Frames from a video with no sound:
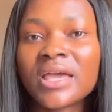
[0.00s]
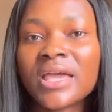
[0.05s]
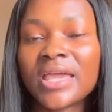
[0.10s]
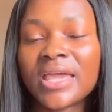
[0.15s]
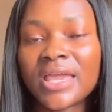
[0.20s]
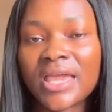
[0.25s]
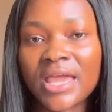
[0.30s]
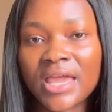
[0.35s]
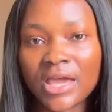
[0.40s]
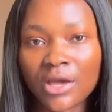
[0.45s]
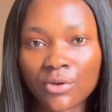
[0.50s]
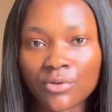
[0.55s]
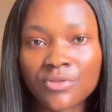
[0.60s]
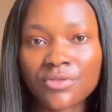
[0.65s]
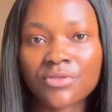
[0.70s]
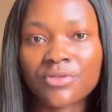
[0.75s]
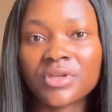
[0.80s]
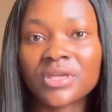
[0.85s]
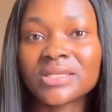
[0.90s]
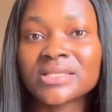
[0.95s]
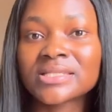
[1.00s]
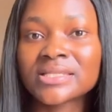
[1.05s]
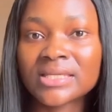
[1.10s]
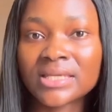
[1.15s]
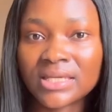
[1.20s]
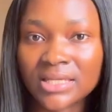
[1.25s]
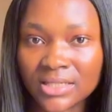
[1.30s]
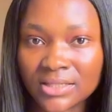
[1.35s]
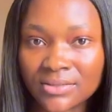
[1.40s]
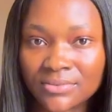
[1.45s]
a healthy
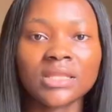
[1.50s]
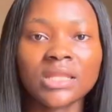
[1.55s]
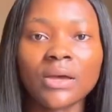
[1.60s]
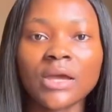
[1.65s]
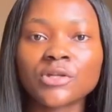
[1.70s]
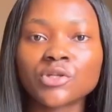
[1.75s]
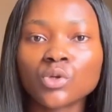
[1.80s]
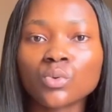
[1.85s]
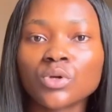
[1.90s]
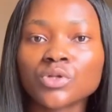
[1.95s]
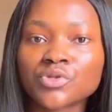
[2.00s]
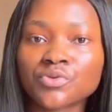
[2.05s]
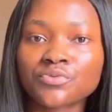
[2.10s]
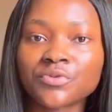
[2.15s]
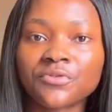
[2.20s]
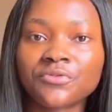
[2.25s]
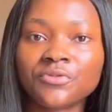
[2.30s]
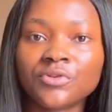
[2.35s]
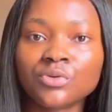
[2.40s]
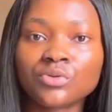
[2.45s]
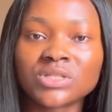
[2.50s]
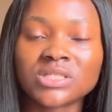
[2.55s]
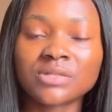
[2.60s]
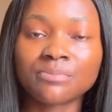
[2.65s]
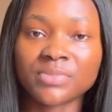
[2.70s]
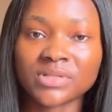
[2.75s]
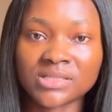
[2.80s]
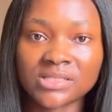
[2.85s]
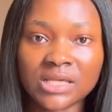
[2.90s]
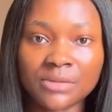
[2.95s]
skin now i do want to refute the
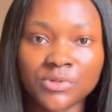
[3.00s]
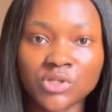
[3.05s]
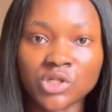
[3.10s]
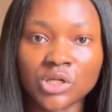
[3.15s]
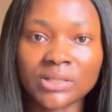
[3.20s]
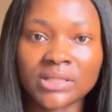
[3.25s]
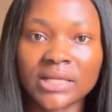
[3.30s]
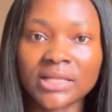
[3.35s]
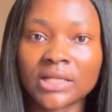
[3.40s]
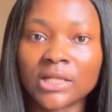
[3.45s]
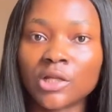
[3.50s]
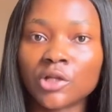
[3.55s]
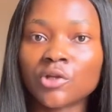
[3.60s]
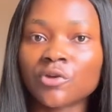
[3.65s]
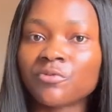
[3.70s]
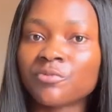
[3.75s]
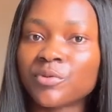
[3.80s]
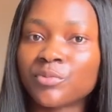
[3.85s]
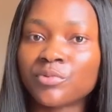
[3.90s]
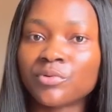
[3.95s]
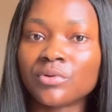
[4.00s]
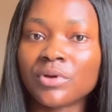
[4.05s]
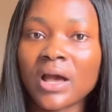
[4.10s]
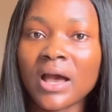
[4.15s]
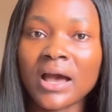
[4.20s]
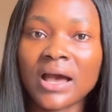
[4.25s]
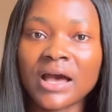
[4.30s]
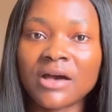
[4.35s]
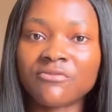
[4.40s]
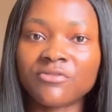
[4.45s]
perception that a lot of people
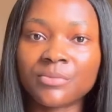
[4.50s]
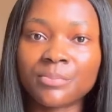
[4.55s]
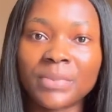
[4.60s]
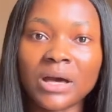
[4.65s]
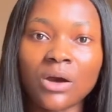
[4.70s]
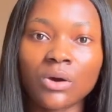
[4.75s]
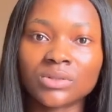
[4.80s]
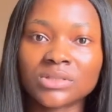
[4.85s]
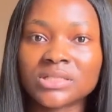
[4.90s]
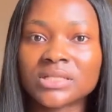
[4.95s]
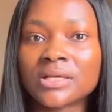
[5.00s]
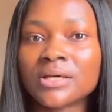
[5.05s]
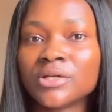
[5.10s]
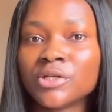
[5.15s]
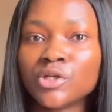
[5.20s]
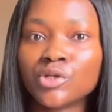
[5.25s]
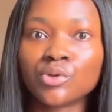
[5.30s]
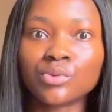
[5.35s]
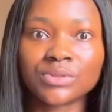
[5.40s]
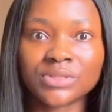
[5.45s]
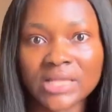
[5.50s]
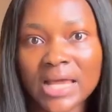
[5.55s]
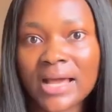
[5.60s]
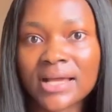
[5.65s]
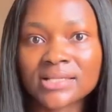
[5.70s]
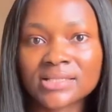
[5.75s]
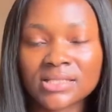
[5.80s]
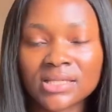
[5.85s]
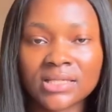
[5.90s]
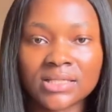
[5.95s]
have about you know dark
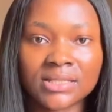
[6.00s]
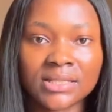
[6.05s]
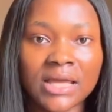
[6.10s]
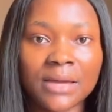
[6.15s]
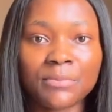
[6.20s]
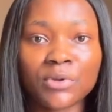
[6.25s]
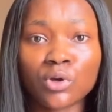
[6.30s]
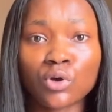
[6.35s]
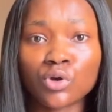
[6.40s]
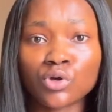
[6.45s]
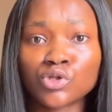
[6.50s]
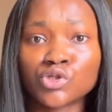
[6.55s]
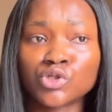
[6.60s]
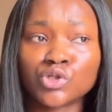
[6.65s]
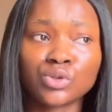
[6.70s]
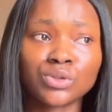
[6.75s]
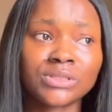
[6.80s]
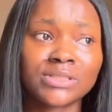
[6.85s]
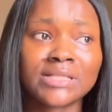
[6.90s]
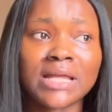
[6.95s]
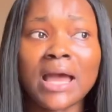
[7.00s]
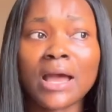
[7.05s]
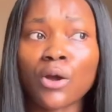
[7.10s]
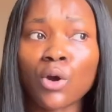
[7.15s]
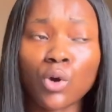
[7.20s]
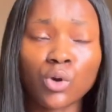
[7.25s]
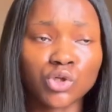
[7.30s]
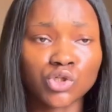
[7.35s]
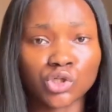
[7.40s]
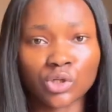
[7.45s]
skin that because you're dark
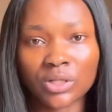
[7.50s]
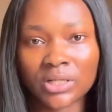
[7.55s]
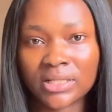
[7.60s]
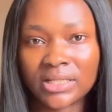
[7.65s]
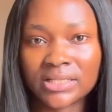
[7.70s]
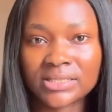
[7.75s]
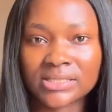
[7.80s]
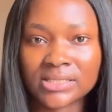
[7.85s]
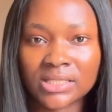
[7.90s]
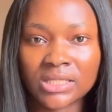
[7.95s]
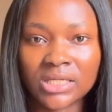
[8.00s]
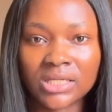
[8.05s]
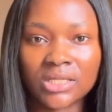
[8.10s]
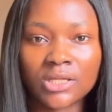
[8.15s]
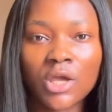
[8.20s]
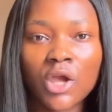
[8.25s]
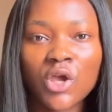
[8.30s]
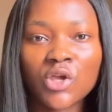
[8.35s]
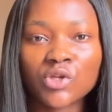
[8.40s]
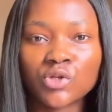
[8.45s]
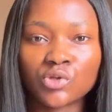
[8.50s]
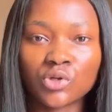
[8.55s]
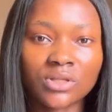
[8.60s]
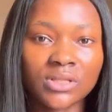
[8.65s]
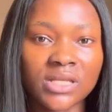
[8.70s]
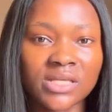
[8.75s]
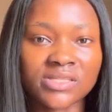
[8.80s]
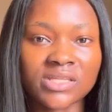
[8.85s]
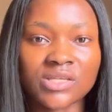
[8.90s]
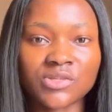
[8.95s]
or chocolate skin you don't
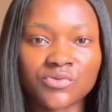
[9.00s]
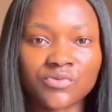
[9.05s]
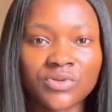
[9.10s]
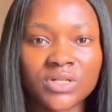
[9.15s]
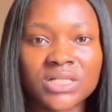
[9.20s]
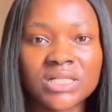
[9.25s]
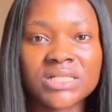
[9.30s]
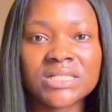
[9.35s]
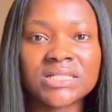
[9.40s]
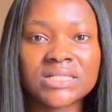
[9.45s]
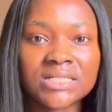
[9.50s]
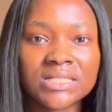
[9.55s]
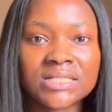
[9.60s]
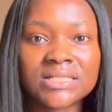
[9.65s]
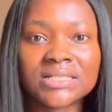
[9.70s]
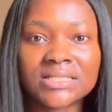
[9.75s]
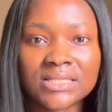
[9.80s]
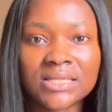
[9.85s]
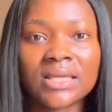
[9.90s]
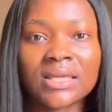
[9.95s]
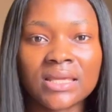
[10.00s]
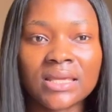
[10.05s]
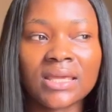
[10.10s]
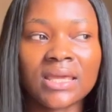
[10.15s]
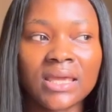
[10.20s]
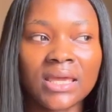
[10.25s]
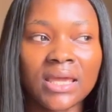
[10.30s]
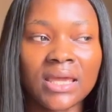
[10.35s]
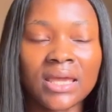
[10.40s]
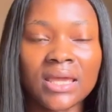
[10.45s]
necessarily need
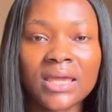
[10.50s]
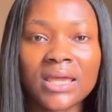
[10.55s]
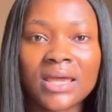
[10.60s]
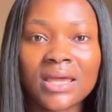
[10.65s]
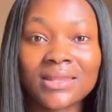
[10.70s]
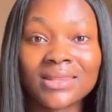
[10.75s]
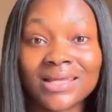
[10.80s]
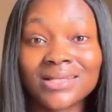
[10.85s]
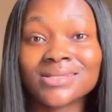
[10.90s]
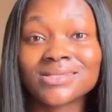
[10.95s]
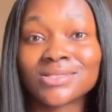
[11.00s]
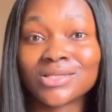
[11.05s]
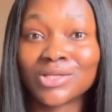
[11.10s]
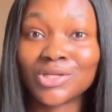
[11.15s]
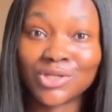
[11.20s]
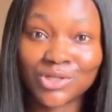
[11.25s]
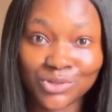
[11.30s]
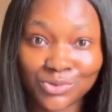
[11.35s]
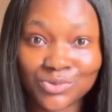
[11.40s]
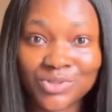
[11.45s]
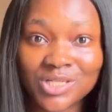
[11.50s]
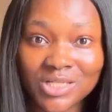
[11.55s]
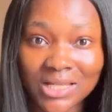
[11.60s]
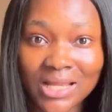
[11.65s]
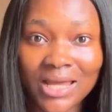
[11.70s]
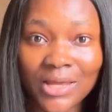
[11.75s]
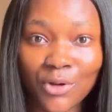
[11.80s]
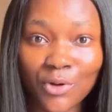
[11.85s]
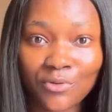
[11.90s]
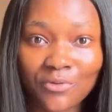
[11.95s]
skincare that is a huge
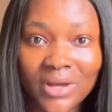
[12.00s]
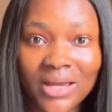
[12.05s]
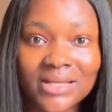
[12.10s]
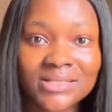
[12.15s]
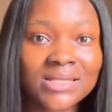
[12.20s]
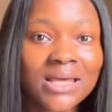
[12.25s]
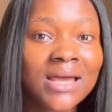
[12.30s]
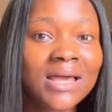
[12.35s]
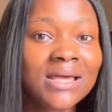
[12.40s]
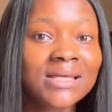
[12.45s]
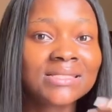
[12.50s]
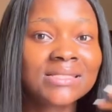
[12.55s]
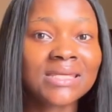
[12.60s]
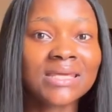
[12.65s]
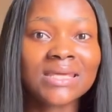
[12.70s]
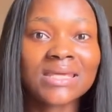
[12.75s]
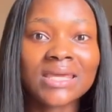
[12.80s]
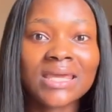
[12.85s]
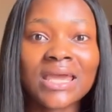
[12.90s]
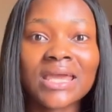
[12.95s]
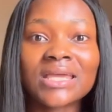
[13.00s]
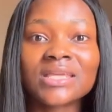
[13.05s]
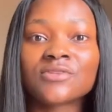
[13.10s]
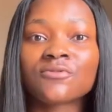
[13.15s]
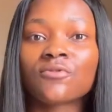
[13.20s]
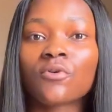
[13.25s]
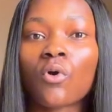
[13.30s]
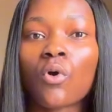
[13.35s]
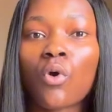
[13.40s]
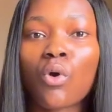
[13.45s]
lie all right skincare is
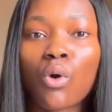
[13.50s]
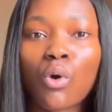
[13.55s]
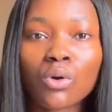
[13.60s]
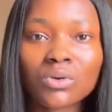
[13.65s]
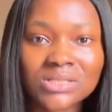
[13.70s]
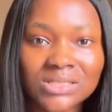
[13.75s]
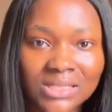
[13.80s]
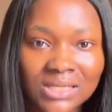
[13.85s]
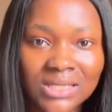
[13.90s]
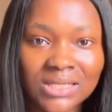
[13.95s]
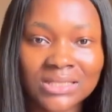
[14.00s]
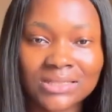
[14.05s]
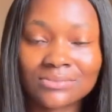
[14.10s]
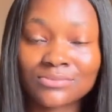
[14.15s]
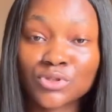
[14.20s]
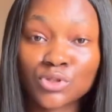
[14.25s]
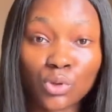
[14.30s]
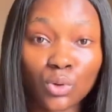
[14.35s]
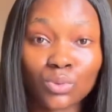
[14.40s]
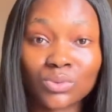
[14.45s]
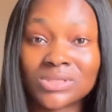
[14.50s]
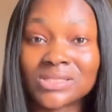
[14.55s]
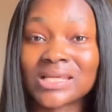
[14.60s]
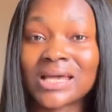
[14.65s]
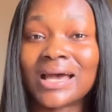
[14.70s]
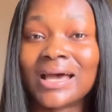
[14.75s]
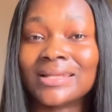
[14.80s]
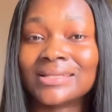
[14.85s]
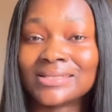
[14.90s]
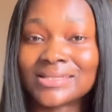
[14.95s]
for all skin tones
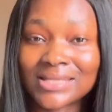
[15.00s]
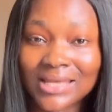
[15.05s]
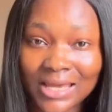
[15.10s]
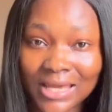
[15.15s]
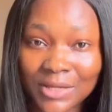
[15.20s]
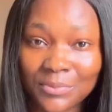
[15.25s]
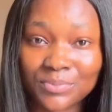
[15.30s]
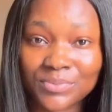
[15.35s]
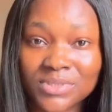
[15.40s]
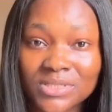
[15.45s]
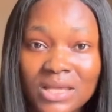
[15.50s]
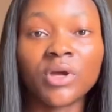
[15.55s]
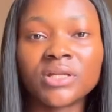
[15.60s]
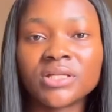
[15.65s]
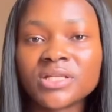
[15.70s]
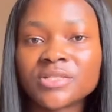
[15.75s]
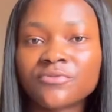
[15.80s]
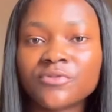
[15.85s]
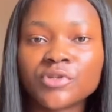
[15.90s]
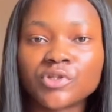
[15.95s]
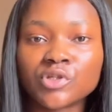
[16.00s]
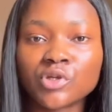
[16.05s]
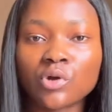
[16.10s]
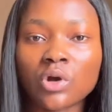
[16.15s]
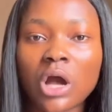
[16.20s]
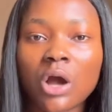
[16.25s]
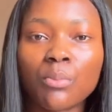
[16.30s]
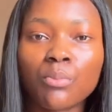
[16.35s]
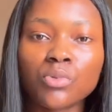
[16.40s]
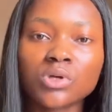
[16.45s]
and types in this video
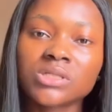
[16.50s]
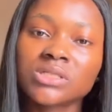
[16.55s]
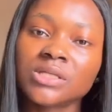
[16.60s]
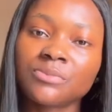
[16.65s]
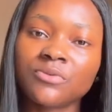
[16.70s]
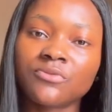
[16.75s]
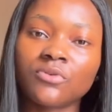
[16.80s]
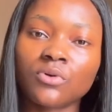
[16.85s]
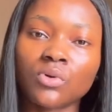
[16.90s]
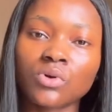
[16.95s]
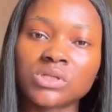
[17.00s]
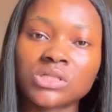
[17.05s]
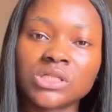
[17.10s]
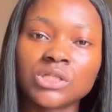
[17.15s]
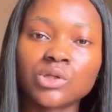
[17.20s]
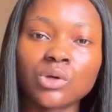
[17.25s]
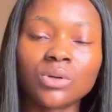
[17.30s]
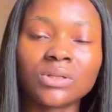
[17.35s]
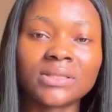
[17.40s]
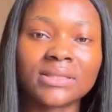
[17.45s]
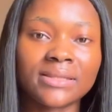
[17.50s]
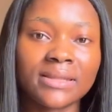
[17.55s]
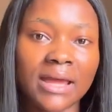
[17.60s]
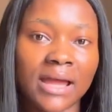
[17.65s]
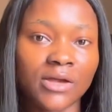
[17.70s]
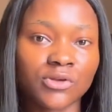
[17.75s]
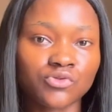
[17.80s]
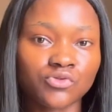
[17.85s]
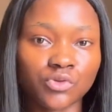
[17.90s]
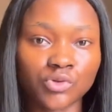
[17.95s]
i'll mostly be focusing on
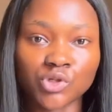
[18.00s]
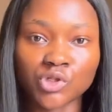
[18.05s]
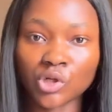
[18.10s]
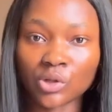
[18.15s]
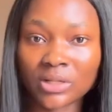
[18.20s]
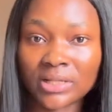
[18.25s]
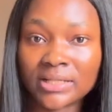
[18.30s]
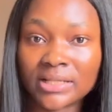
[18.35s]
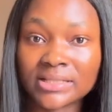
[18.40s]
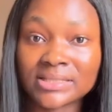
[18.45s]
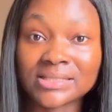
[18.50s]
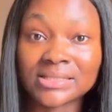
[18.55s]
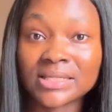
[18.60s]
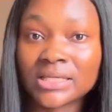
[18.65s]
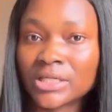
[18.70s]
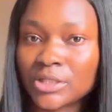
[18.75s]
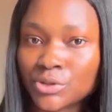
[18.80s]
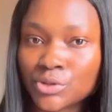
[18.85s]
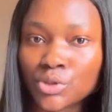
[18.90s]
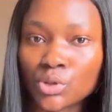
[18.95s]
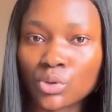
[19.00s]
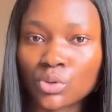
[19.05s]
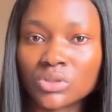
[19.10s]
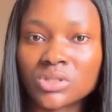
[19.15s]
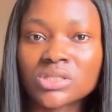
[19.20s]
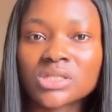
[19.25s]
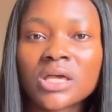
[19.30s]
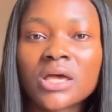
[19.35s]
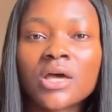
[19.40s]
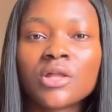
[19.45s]
dark stroke chocolate skin
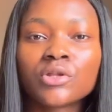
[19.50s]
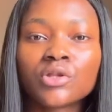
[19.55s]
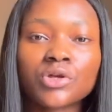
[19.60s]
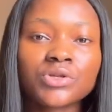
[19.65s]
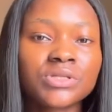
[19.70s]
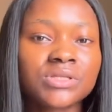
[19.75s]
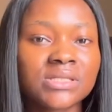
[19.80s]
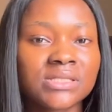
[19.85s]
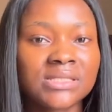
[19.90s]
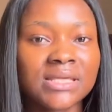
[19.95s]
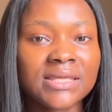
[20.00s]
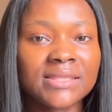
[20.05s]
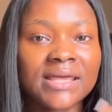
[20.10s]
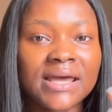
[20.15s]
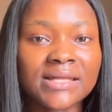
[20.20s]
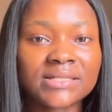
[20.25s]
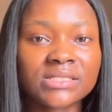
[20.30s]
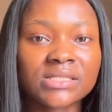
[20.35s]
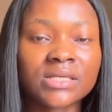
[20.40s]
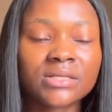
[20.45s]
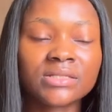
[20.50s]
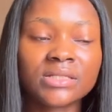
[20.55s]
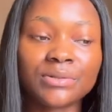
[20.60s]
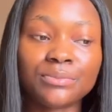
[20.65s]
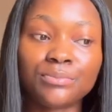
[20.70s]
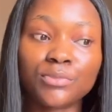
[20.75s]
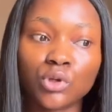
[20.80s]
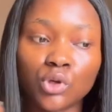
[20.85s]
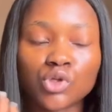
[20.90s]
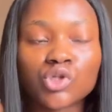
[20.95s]
tones not to say that the
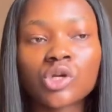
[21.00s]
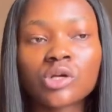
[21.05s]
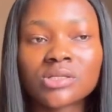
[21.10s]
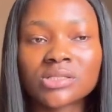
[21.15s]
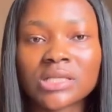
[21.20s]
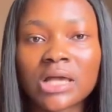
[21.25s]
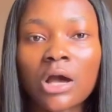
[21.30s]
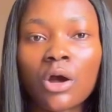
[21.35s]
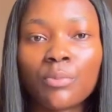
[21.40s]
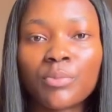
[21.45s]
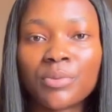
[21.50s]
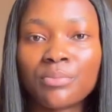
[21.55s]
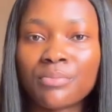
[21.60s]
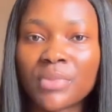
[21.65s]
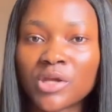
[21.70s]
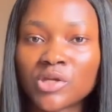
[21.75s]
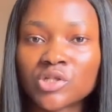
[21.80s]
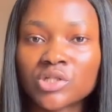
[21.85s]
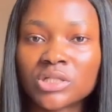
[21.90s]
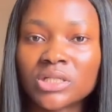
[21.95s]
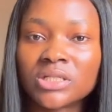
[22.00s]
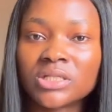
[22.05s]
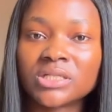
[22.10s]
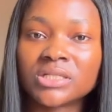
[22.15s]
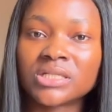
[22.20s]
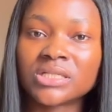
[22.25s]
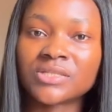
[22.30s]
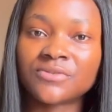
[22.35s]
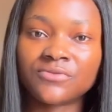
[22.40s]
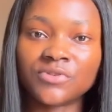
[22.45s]
lotions i'll be mentioning in
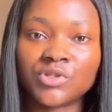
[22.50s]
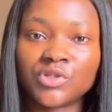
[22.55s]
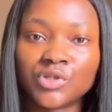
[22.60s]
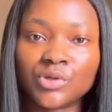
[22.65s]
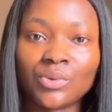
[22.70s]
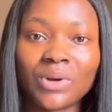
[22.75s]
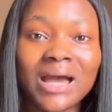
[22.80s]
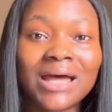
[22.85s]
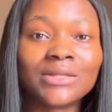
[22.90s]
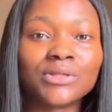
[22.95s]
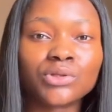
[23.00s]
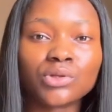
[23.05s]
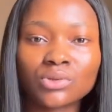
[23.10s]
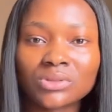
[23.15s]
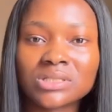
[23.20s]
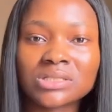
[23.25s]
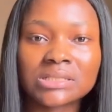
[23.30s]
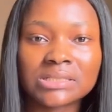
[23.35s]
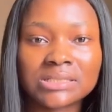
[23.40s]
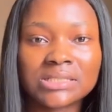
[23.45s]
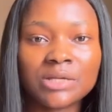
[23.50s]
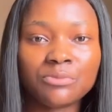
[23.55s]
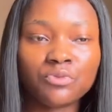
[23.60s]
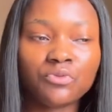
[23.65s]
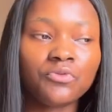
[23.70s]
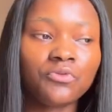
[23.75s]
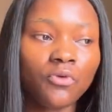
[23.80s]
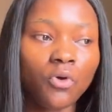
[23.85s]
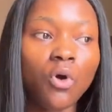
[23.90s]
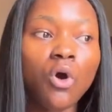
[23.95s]
this video are not suitable
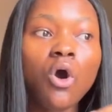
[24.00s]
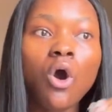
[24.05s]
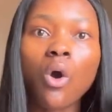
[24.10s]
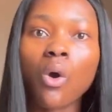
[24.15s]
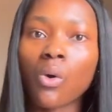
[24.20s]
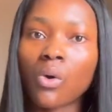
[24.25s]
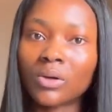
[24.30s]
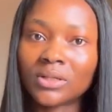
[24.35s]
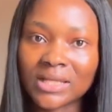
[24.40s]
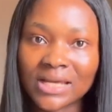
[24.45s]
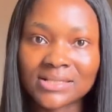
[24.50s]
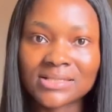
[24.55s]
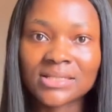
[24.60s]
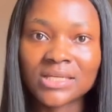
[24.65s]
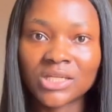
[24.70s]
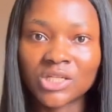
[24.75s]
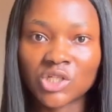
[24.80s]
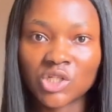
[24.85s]
for other skin